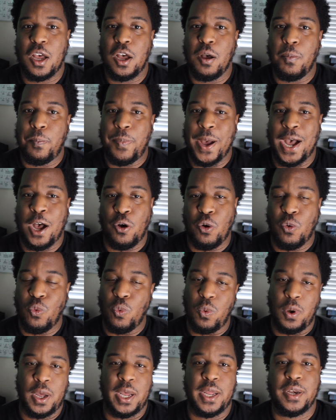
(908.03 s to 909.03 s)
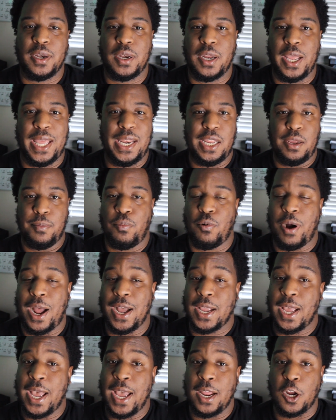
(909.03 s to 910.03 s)
about what Eddie
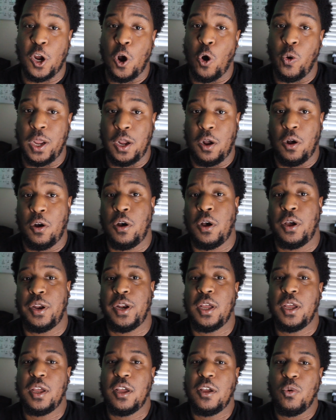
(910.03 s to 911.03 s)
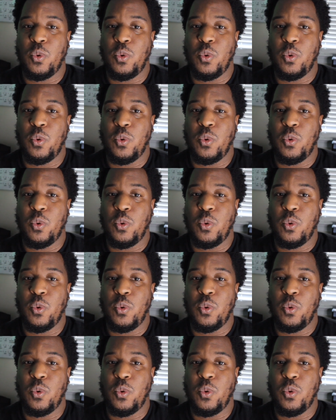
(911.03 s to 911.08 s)
Brock had going on